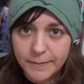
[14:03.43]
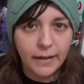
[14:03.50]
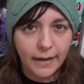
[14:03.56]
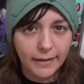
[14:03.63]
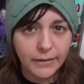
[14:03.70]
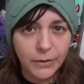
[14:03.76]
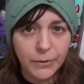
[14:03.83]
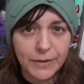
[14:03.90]

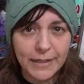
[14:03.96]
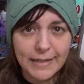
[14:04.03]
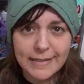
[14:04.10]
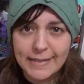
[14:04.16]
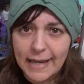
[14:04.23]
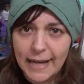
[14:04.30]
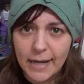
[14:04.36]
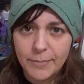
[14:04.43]
I know that
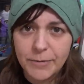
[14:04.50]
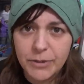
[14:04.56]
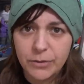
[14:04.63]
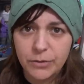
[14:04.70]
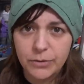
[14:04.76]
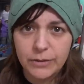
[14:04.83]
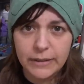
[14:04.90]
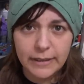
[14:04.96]
is
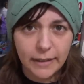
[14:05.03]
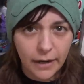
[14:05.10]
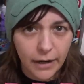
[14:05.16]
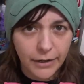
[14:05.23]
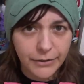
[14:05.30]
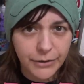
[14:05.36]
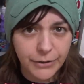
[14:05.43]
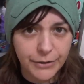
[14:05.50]
absolutely
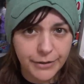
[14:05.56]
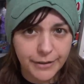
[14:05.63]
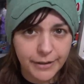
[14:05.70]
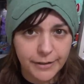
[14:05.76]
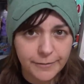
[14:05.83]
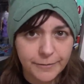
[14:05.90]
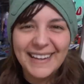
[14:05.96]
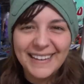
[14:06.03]
unheard
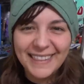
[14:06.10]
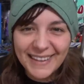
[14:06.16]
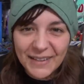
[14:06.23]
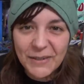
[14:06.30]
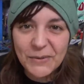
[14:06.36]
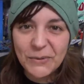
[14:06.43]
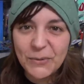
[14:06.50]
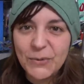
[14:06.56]
of. Thank
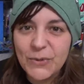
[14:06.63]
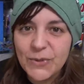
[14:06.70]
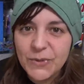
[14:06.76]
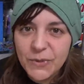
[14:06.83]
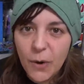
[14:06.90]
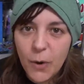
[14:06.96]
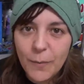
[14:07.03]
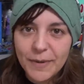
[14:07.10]
you to
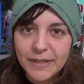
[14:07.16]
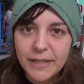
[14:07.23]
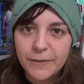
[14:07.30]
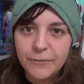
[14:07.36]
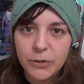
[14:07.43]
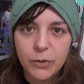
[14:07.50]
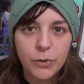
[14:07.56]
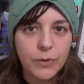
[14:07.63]
so many of
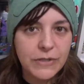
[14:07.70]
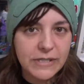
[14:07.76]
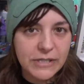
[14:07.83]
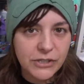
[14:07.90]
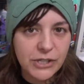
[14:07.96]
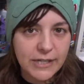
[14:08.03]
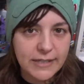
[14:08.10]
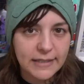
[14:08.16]
you who
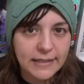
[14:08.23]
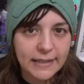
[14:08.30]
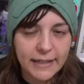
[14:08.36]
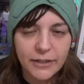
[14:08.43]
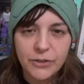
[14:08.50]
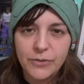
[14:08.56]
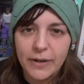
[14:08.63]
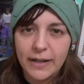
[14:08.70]
suggested that I
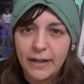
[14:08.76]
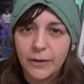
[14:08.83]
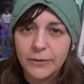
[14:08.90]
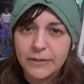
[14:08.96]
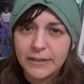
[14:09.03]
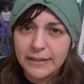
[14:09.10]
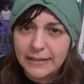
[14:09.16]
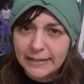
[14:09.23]
try
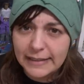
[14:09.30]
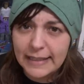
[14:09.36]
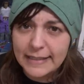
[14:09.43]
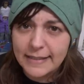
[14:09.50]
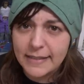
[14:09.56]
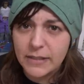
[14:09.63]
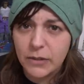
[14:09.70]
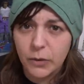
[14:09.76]
out
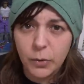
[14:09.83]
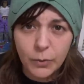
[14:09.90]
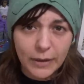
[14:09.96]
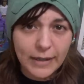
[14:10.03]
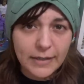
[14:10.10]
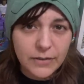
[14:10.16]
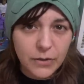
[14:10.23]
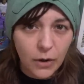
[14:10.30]
Klutz, who
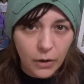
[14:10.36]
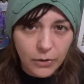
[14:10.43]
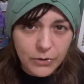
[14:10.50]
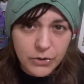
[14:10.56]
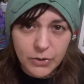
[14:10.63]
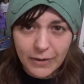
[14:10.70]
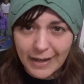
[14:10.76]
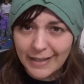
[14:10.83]
is
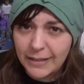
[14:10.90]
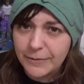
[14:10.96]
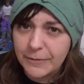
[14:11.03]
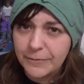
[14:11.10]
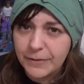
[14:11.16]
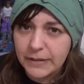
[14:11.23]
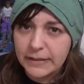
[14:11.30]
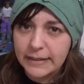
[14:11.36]
also kind of
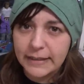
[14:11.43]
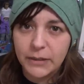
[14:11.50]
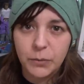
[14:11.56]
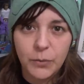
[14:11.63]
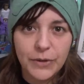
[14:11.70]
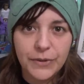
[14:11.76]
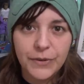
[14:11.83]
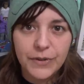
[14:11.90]
affiliated
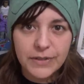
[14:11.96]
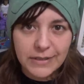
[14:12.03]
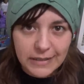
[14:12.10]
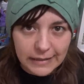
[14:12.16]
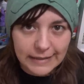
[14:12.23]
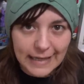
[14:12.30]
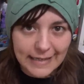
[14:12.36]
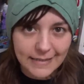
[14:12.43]
with
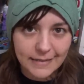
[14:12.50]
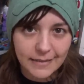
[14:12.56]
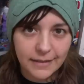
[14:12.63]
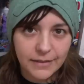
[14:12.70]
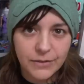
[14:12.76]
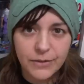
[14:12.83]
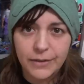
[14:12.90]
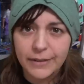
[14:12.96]

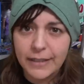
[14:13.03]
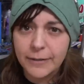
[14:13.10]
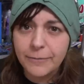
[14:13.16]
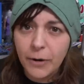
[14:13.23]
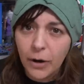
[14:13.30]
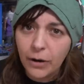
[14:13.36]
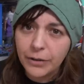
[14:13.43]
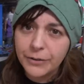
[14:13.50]
Scholastic. So I'll leave
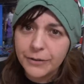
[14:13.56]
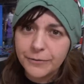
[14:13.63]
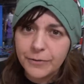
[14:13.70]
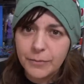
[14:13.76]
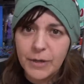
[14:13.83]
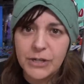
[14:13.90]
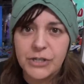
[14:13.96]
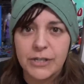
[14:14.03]
all their
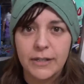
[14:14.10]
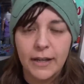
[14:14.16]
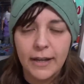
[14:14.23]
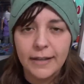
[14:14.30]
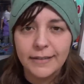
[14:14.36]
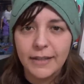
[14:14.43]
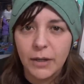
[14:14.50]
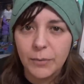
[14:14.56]
information
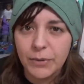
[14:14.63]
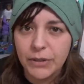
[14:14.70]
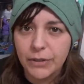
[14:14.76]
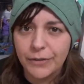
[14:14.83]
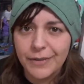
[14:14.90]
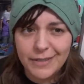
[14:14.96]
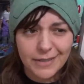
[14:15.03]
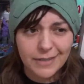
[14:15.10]
down
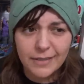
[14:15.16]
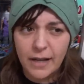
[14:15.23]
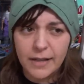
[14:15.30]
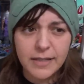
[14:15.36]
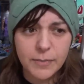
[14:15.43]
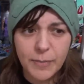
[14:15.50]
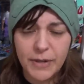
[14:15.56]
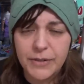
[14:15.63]
below. This is not
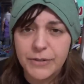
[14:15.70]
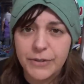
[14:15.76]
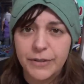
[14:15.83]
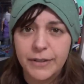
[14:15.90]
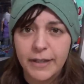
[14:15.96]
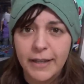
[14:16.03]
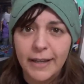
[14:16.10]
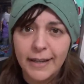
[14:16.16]

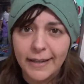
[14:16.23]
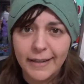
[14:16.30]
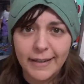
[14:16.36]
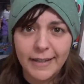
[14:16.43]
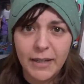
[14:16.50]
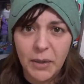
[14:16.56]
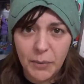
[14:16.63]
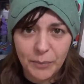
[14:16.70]
sponsored.
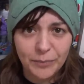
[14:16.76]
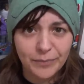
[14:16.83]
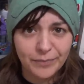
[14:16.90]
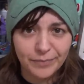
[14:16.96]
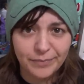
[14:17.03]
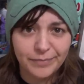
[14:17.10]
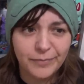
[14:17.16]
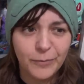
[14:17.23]
I
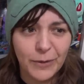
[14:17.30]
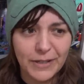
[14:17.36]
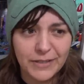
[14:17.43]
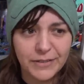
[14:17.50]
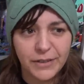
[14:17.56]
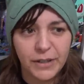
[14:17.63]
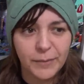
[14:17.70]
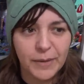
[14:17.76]

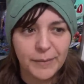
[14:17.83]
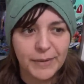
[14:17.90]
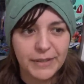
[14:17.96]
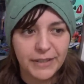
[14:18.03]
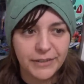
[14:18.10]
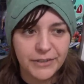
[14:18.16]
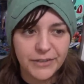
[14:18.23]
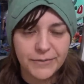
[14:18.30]
waste all my
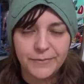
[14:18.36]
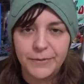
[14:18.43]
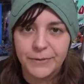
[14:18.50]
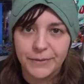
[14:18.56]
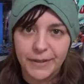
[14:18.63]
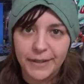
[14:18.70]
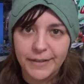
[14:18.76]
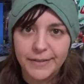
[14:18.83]
money just for you
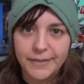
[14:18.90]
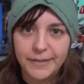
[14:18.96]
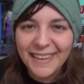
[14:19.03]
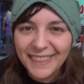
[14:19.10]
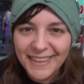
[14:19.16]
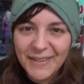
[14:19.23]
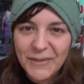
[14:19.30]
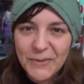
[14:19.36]
guys.
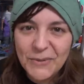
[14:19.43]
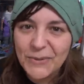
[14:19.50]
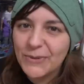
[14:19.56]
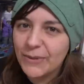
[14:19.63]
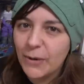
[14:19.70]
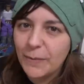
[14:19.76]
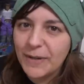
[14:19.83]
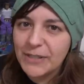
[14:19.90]
Thank you
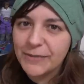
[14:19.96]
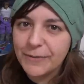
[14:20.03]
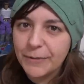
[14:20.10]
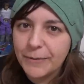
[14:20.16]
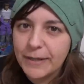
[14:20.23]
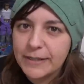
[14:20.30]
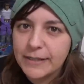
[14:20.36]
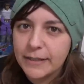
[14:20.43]
so much for
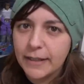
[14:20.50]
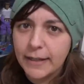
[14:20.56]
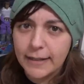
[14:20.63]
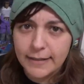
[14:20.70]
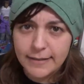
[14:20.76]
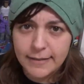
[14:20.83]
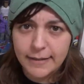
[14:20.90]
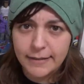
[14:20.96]
watching guys.